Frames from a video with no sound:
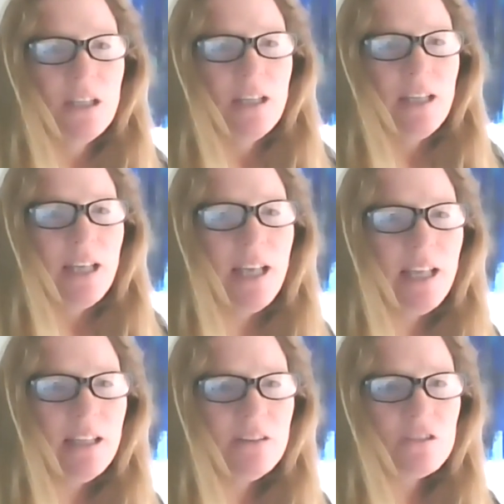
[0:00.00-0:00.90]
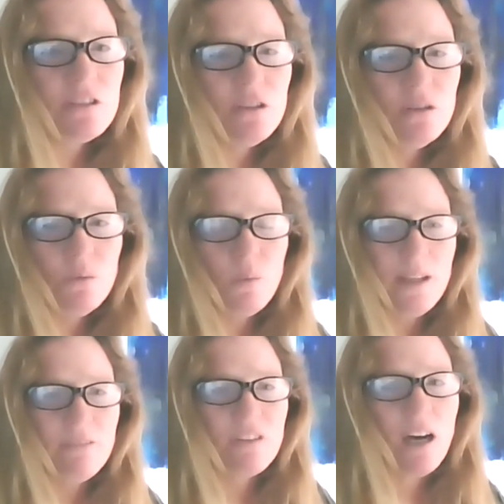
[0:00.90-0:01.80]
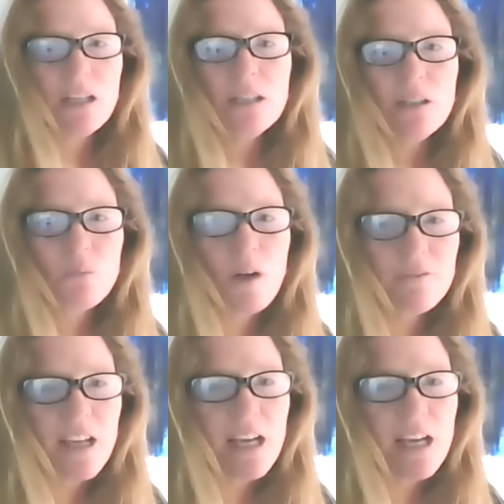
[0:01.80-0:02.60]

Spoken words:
Mm-hmm. And so we've got a rough